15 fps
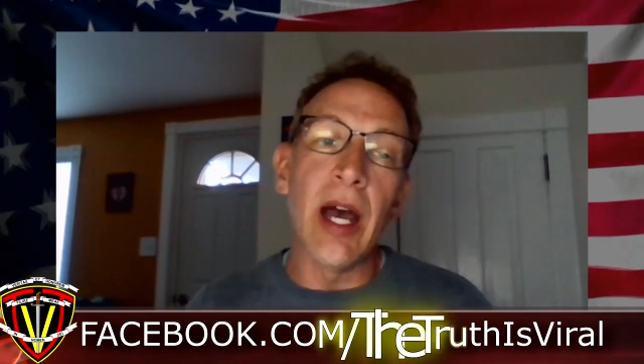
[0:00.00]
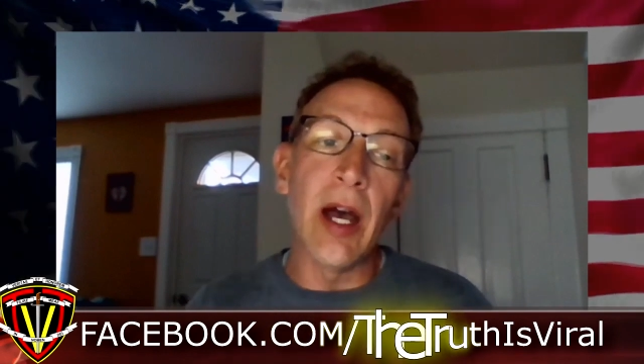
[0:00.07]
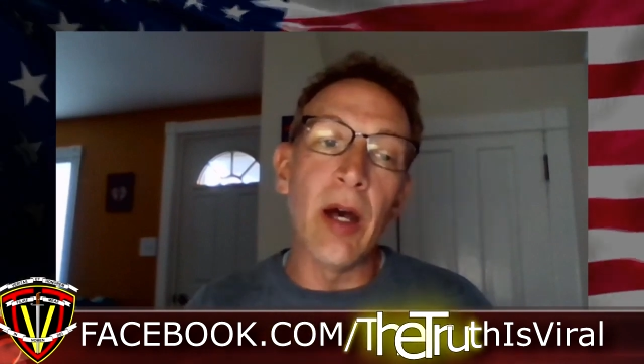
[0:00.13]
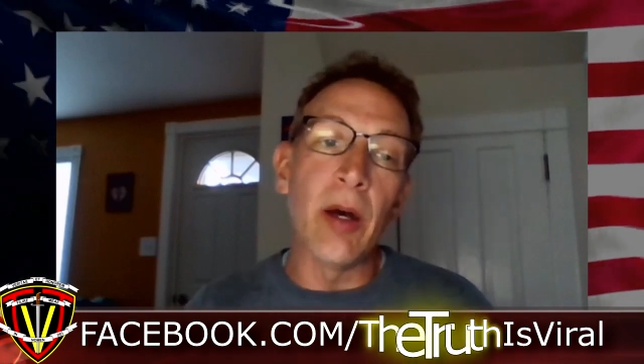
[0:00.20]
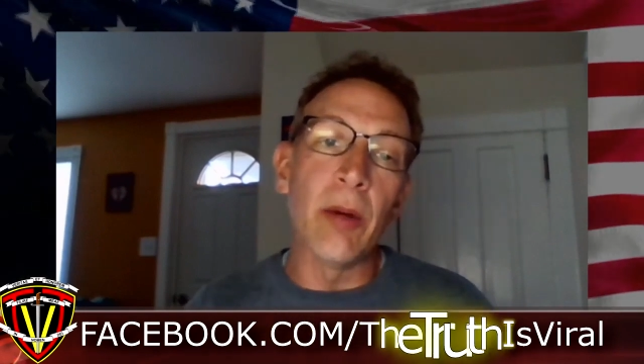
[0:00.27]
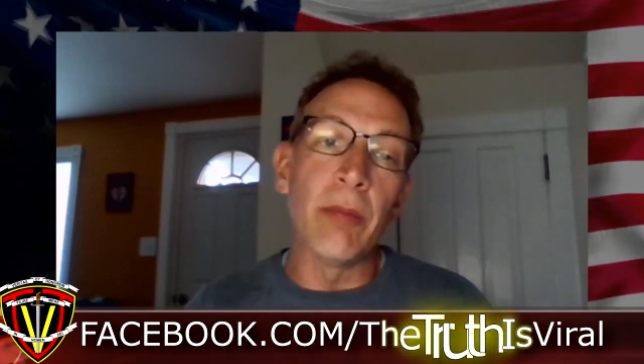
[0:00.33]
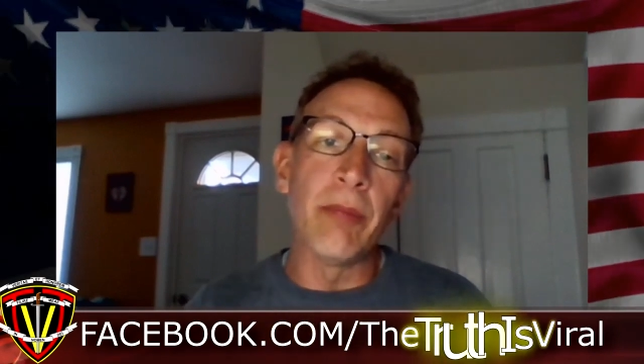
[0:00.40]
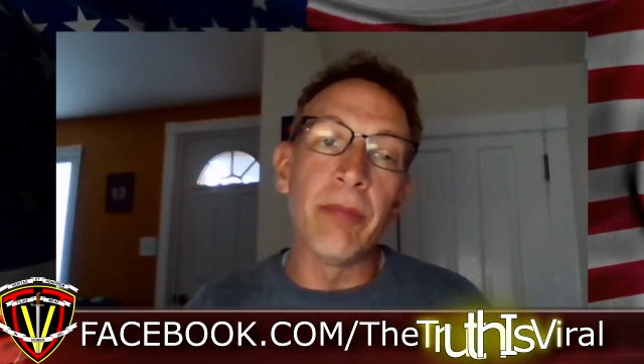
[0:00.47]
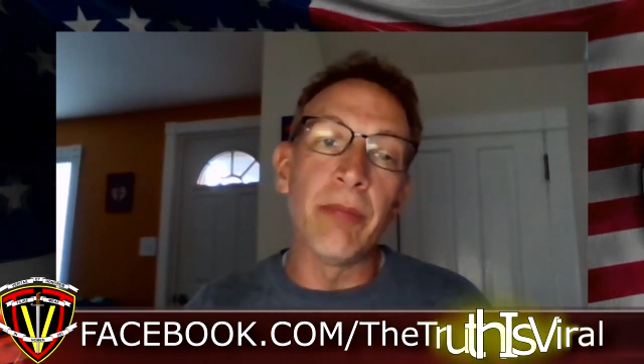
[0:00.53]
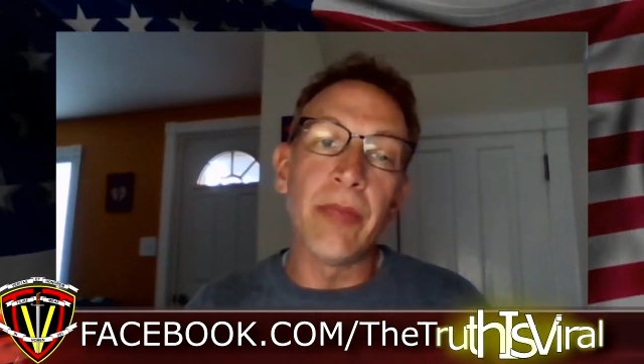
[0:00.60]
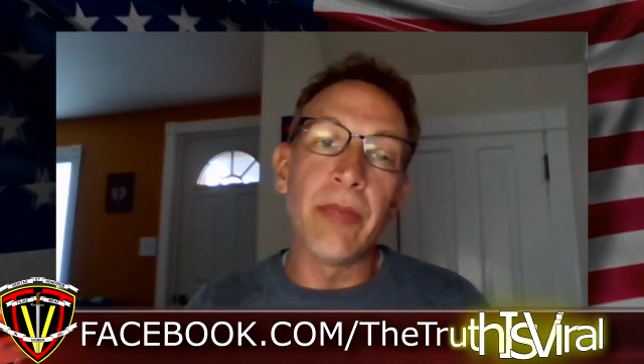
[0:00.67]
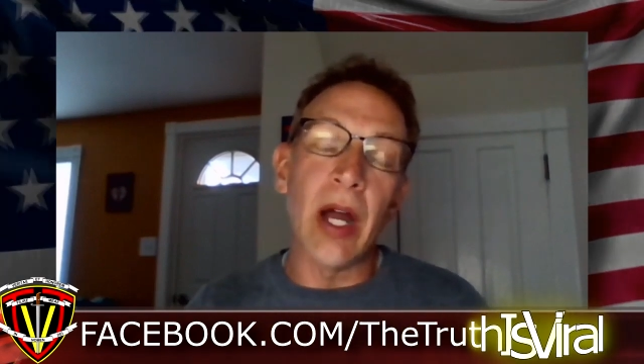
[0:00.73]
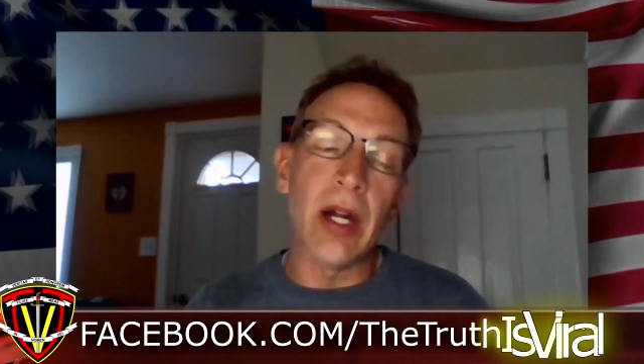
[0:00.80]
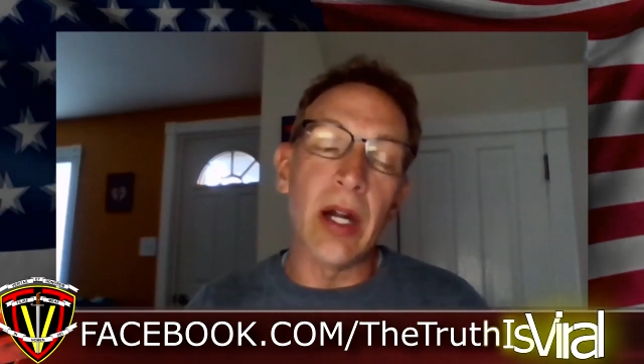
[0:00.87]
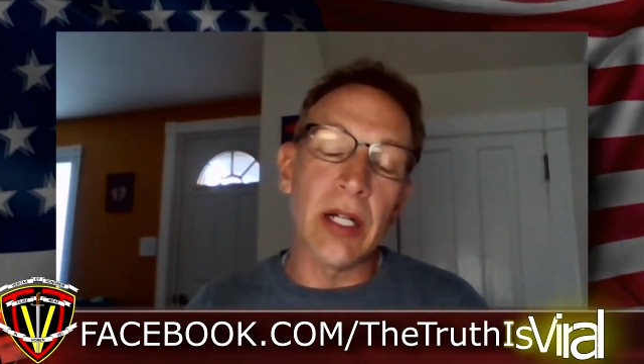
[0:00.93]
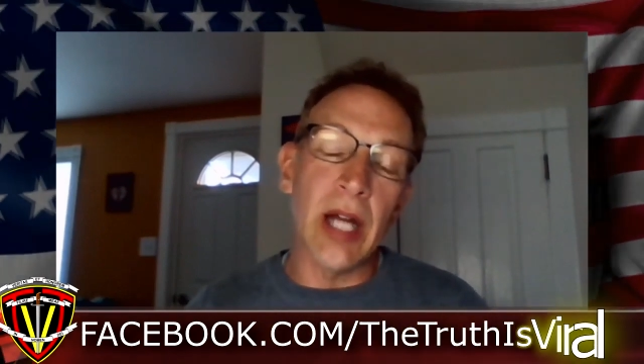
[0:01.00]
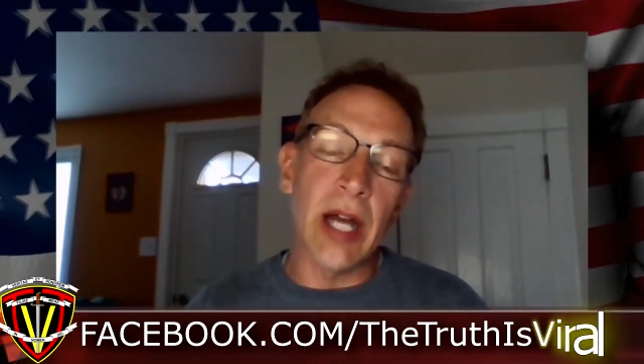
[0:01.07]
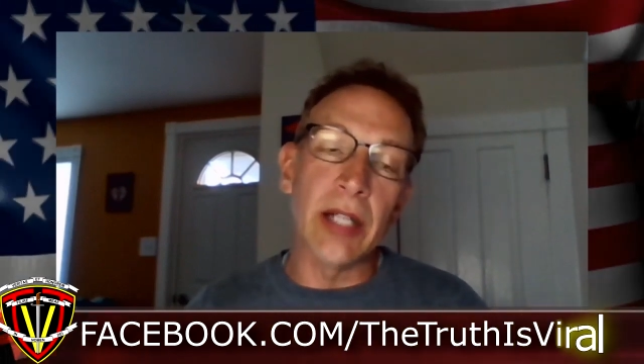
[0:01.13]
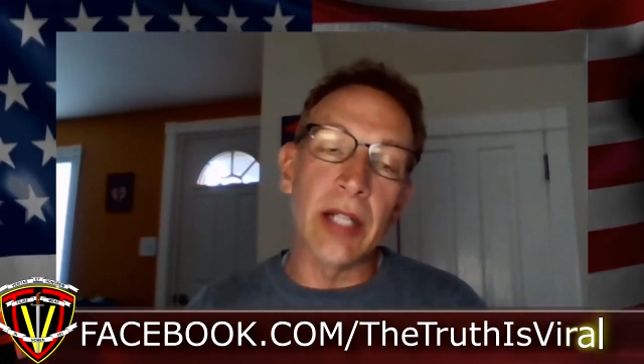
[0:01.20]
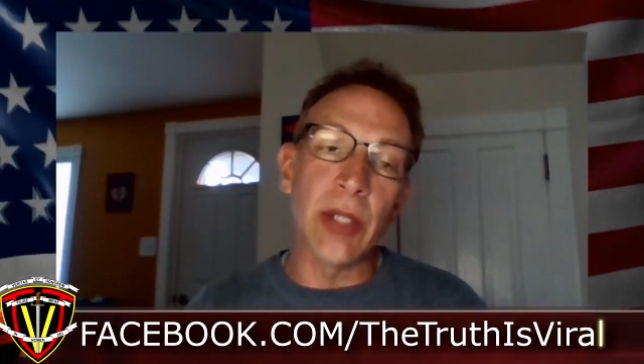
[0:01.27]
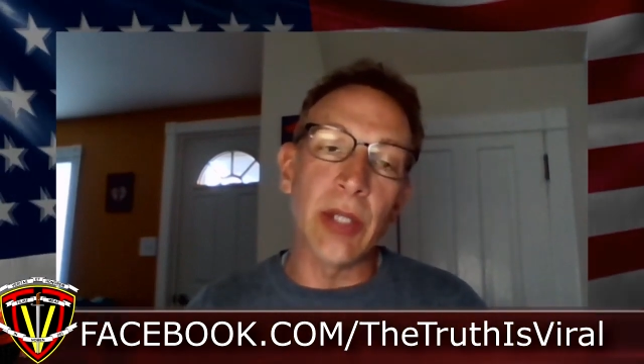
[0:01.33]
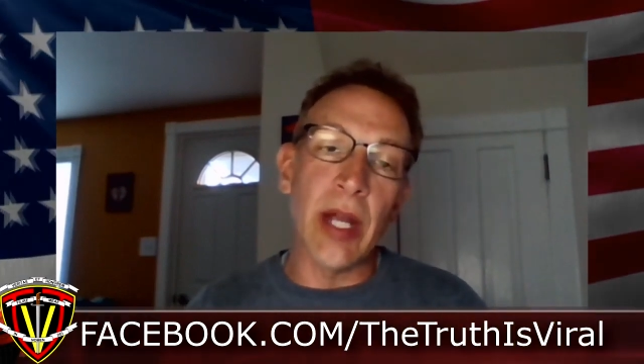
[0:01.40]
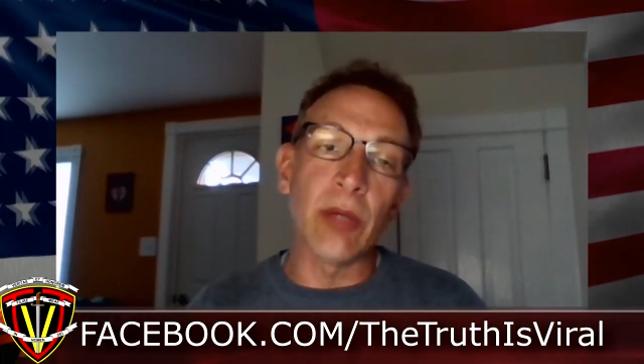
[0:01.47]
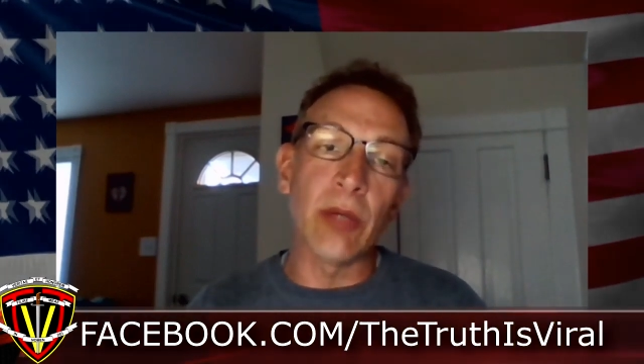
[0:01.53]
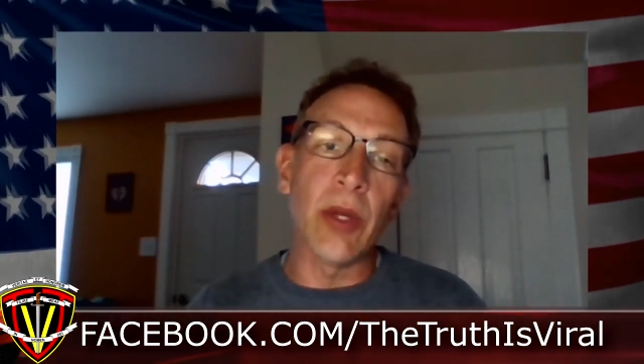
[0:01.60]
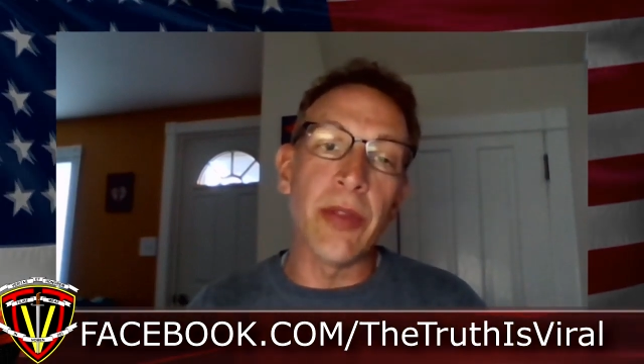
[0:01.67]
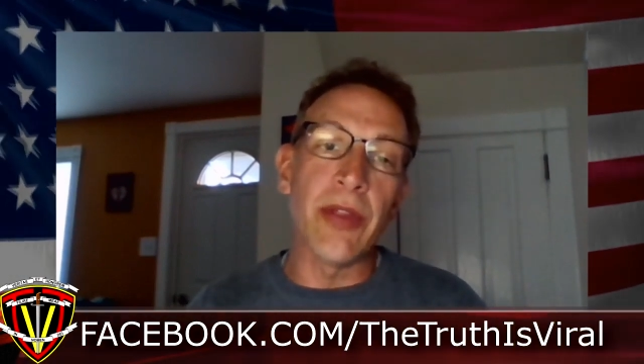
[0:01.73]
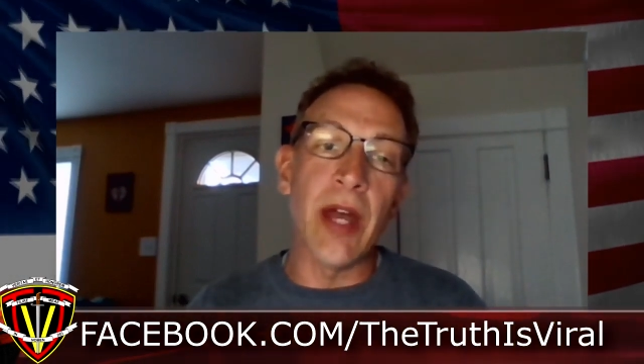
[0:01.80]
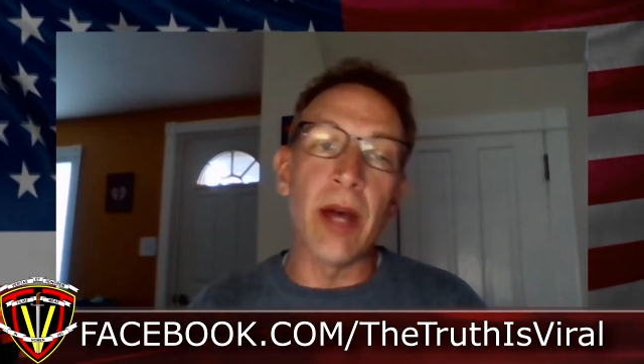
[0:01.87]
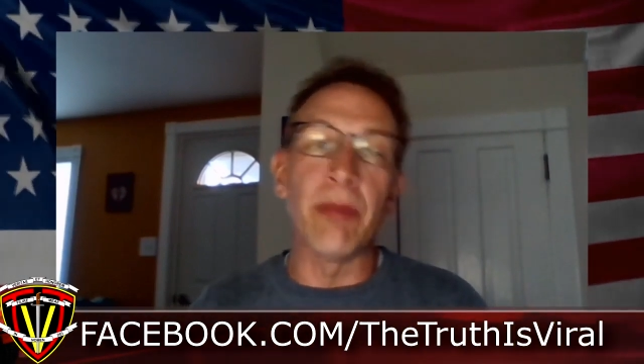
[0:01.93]
um, our
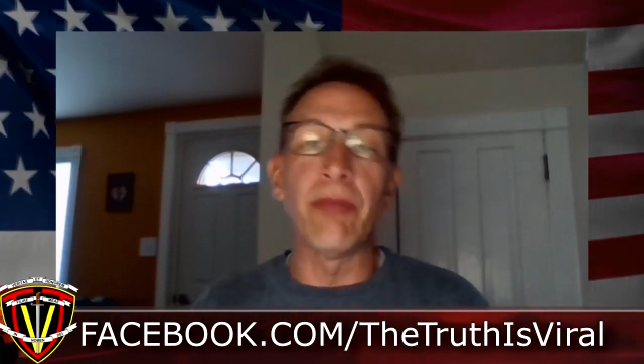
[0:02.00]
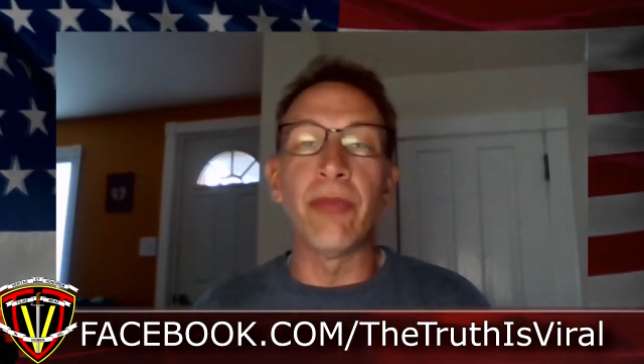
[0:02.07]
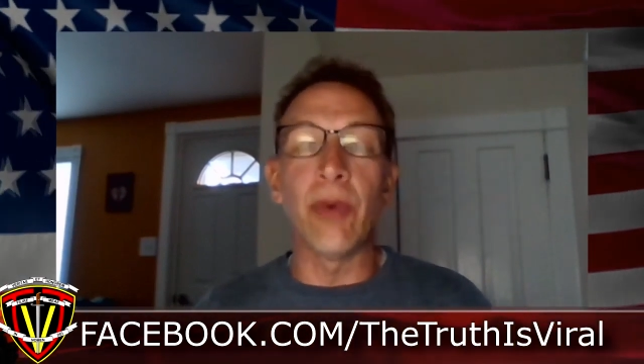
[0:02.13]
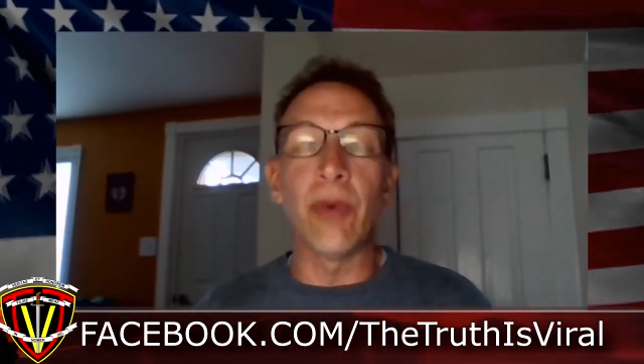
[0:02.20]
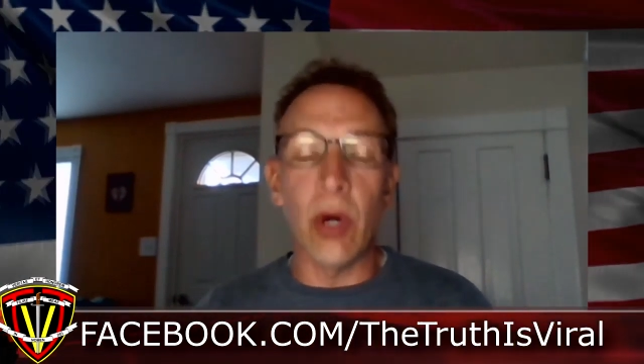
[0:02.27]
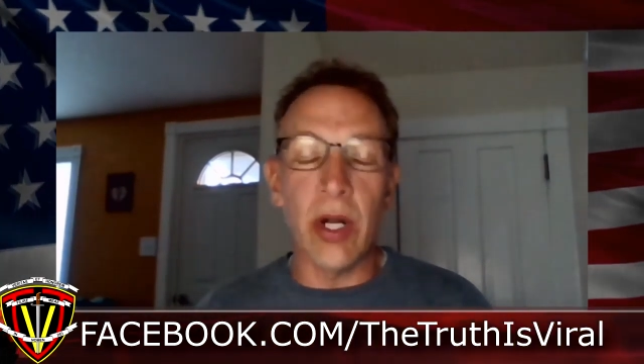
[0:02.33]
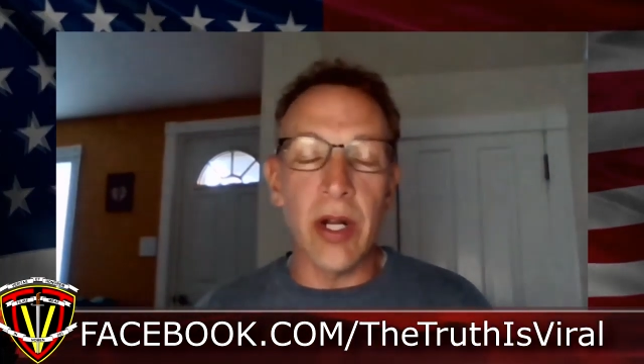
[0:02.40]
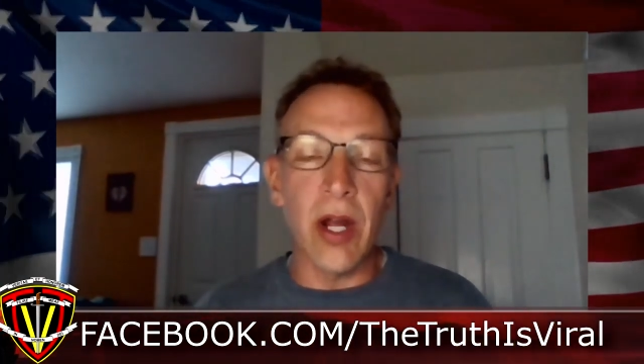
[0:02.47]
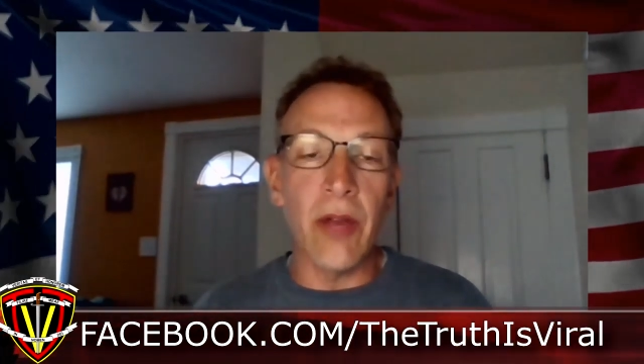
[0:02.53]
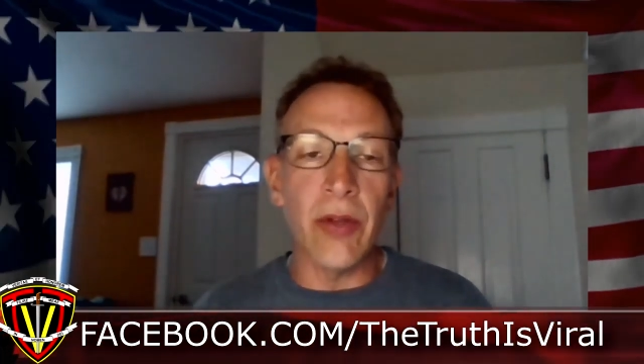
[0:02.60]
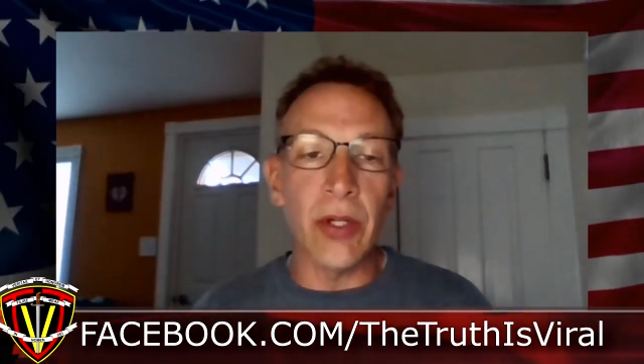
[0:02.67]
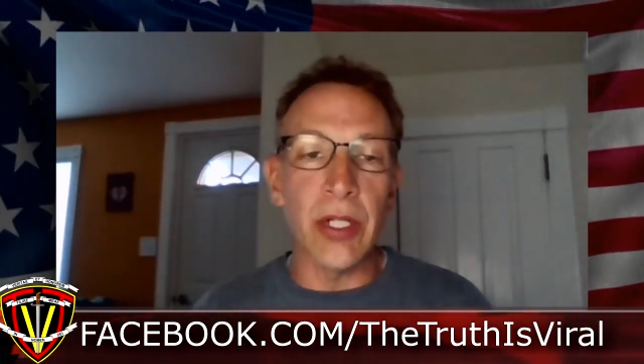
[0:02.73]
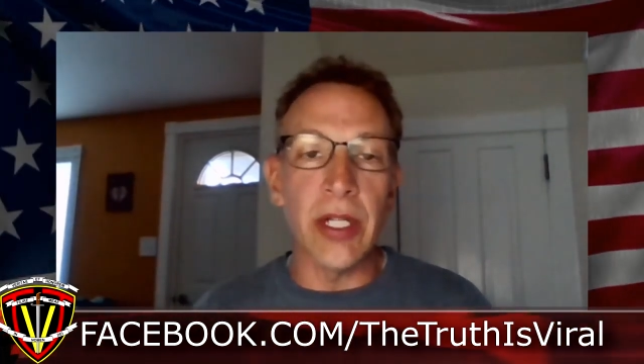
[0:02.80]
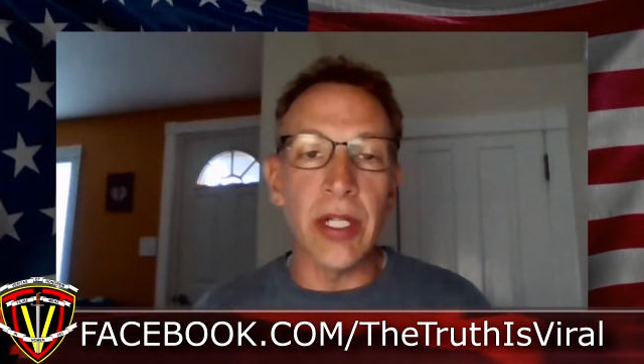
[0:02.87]
contract with them for another